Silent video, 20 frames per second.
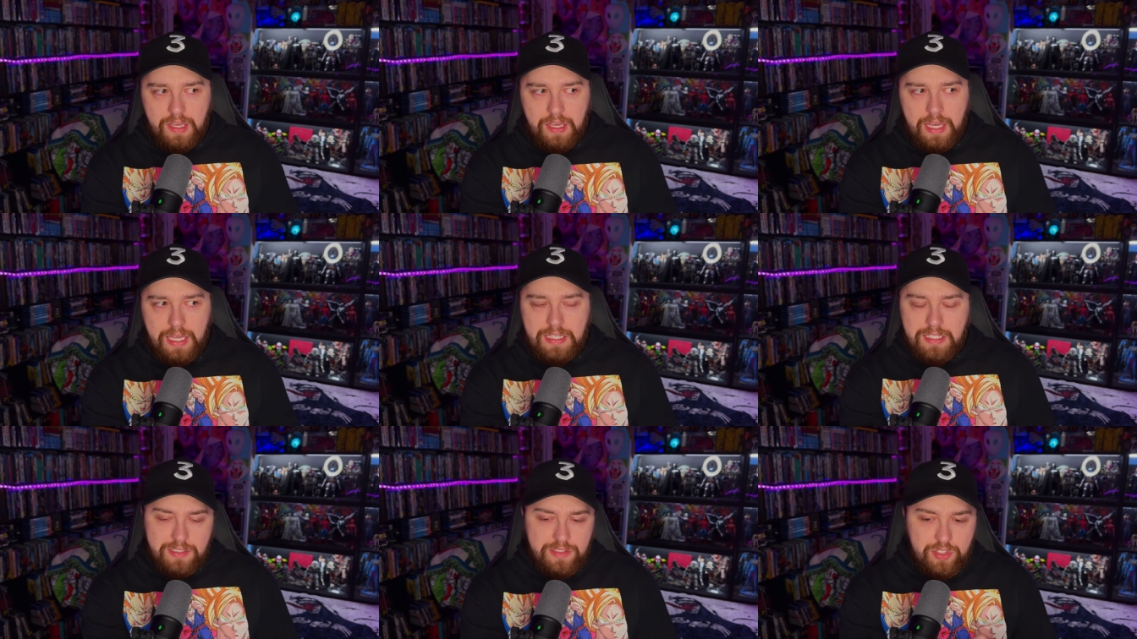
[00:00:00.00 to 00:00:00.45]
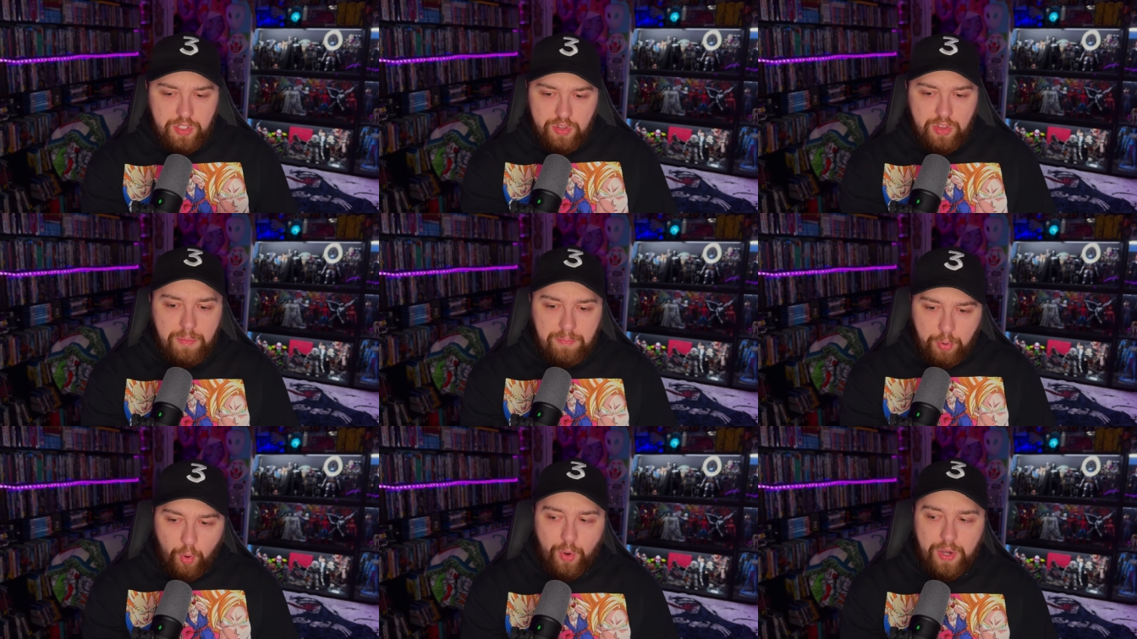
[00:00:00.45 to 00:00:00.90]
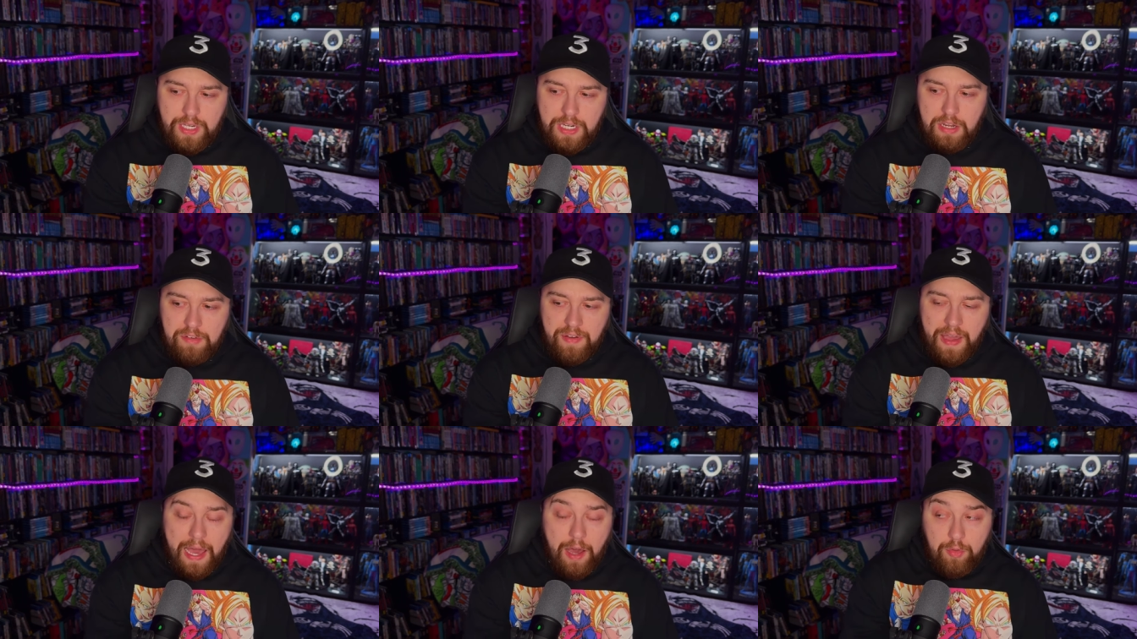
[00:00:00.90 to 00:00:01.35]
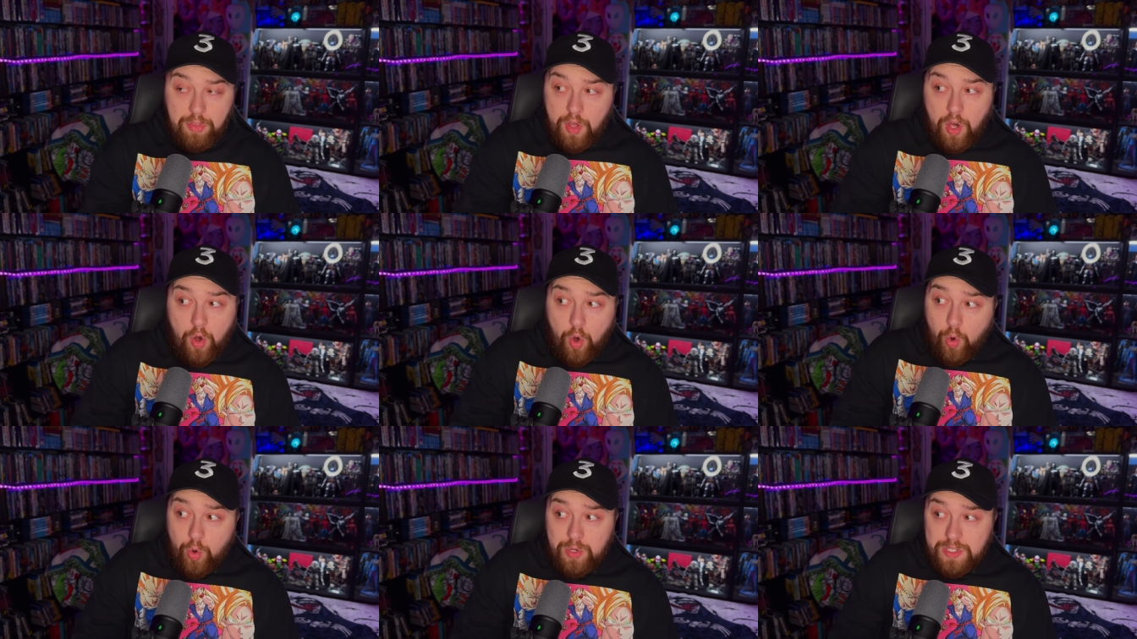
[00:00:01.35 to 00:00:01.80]
and to the point of how the
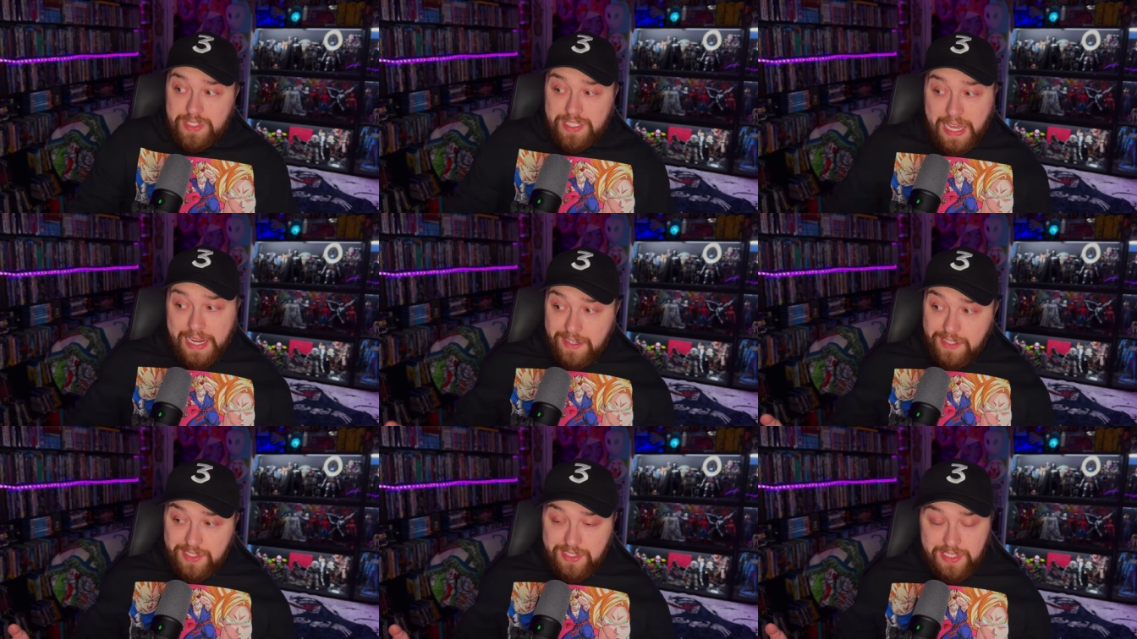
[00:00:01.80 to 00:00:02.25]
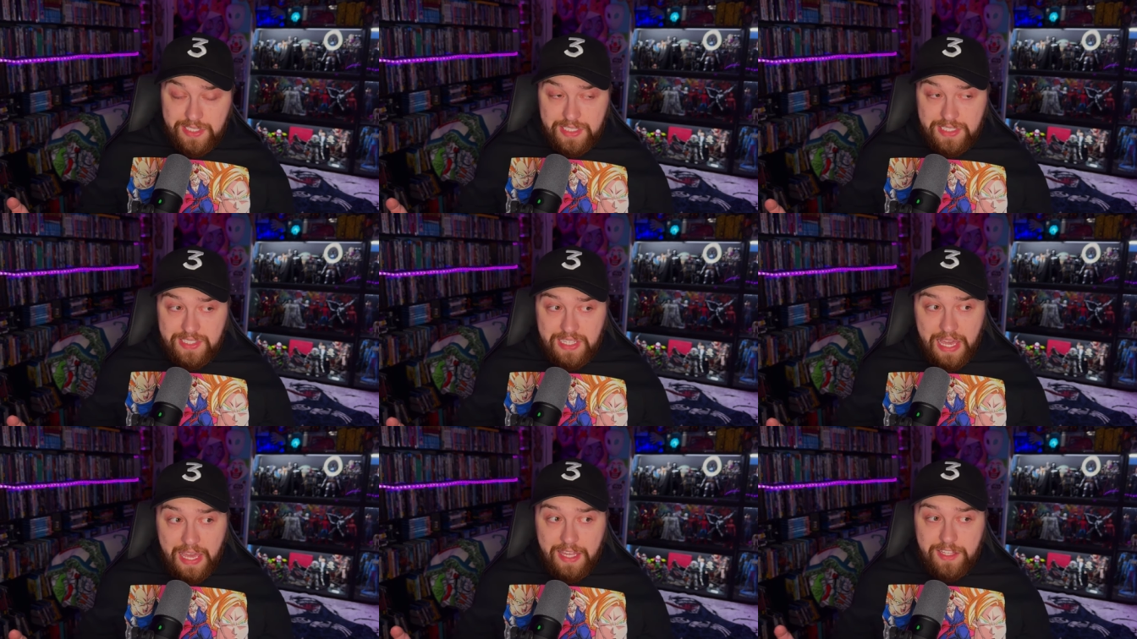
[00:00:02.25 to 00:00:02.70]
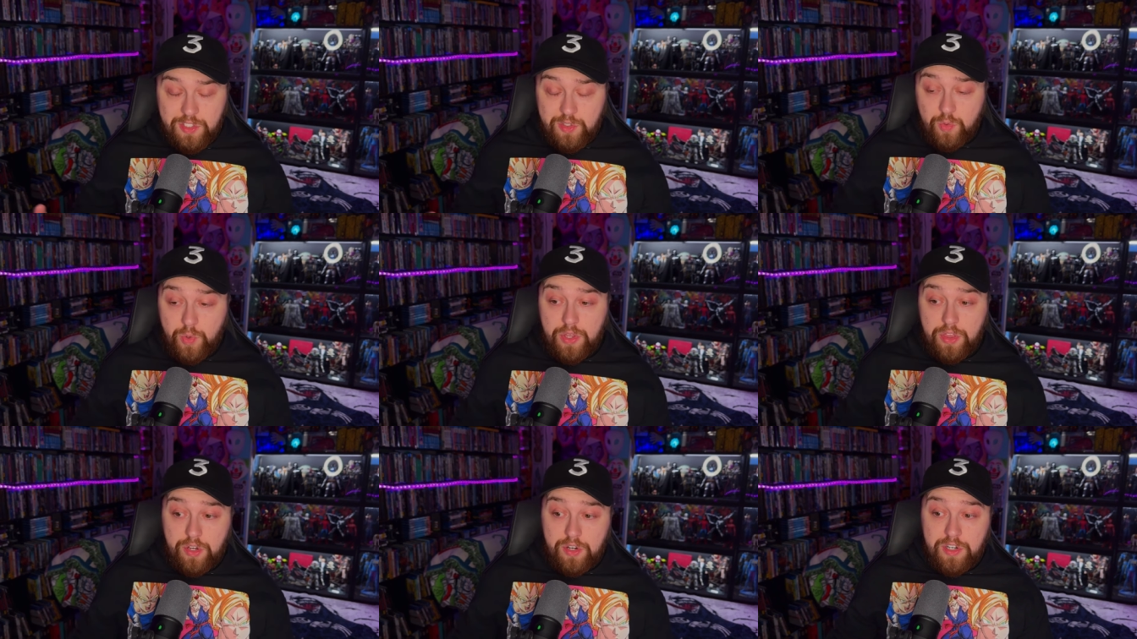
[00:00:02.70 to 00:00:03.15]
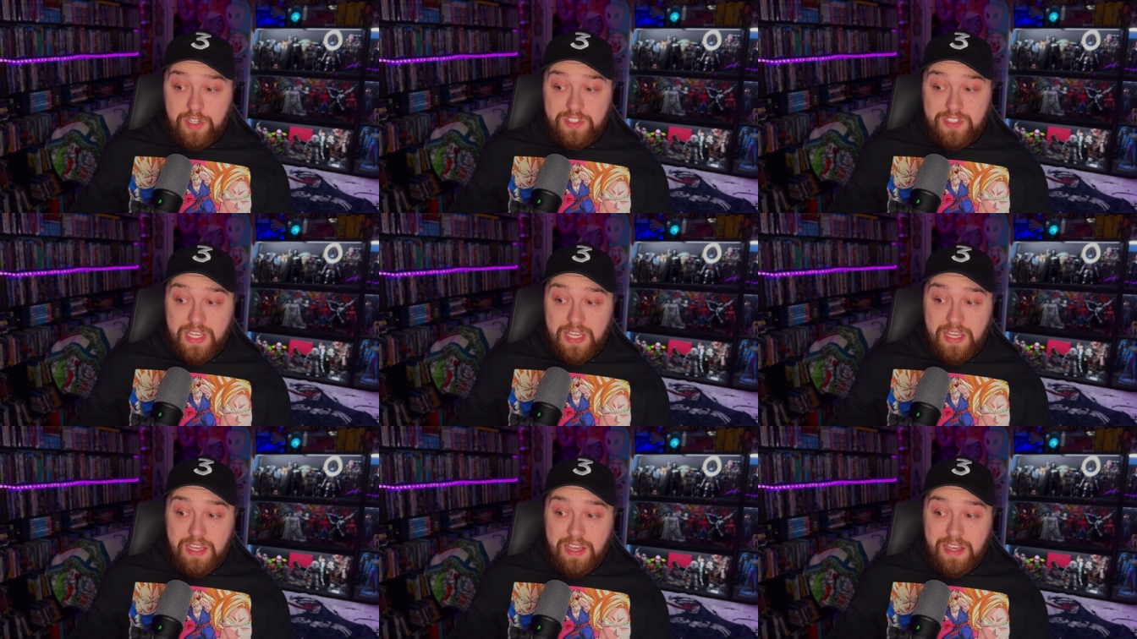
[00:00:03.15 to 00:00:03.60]
whole entire series ends with her
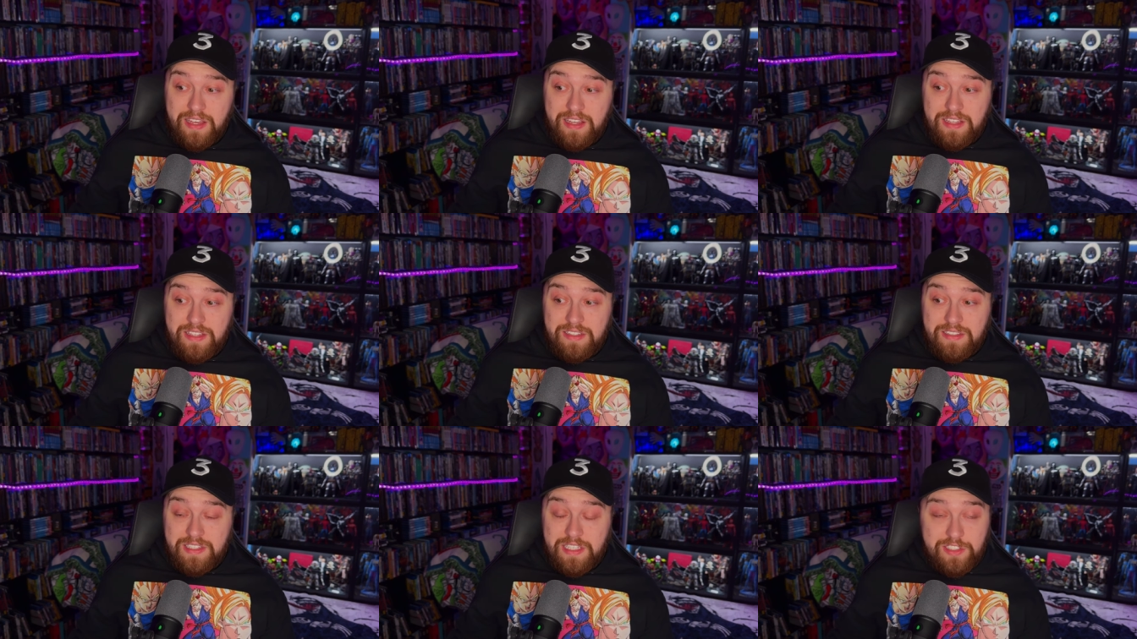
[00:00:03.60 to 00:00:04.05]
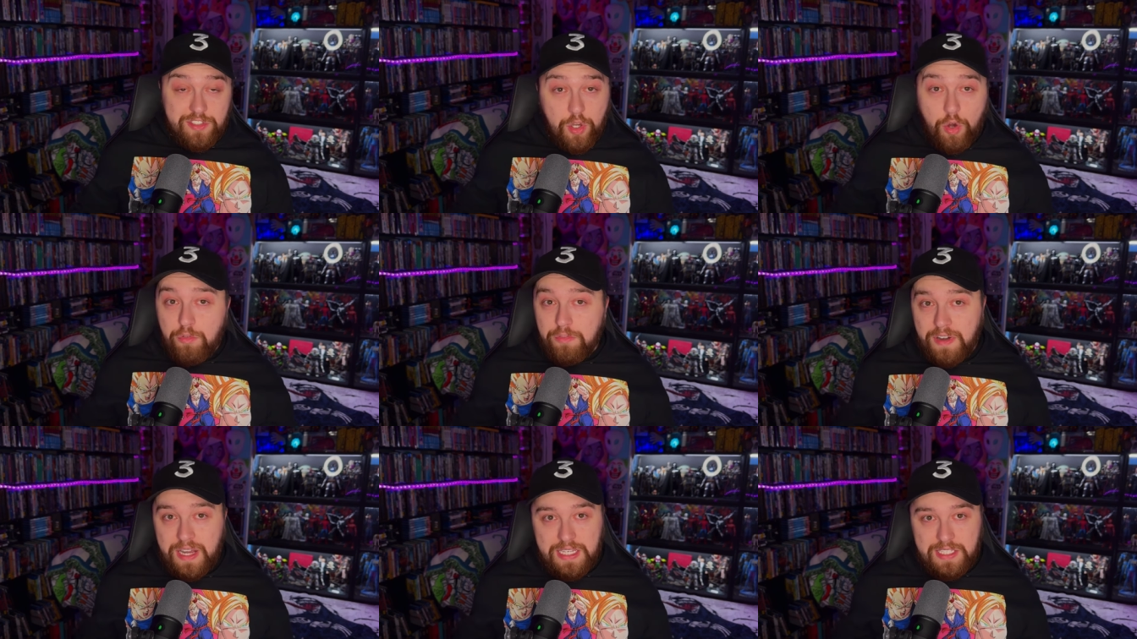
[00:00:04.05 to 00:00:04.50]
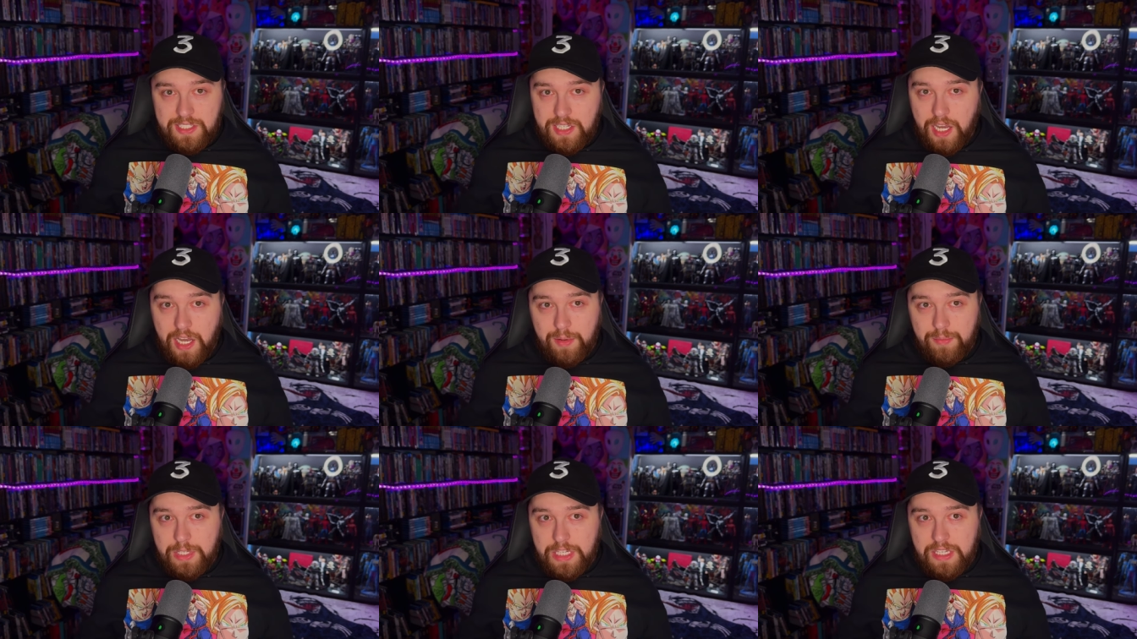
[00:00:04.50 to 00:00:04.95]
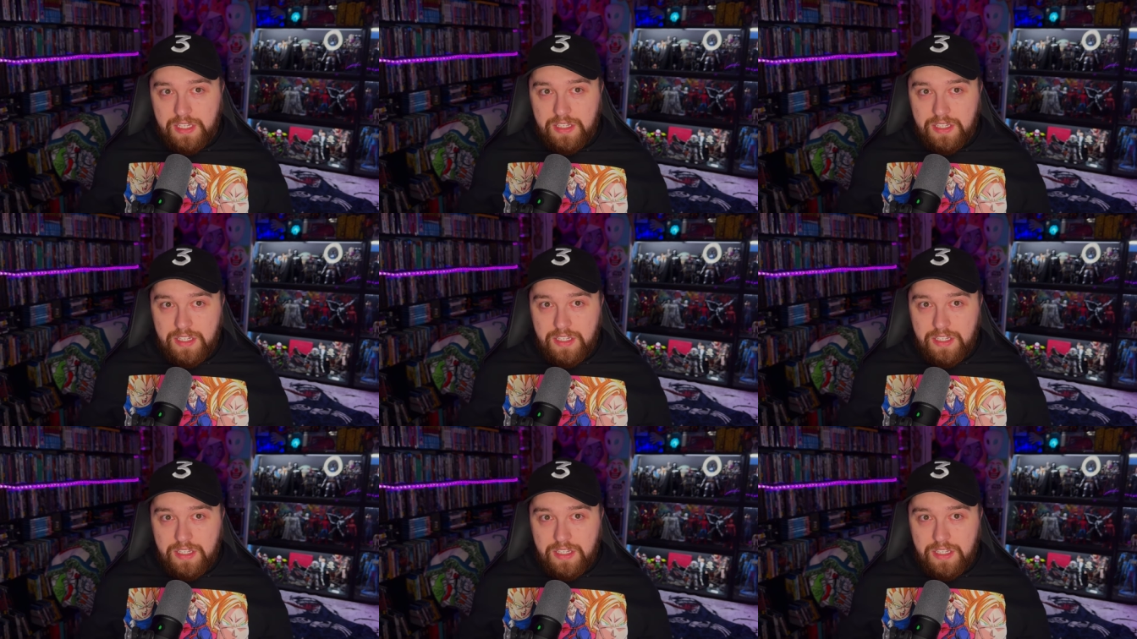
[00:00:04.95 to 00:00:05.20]
saying, "Let's go find Tommy."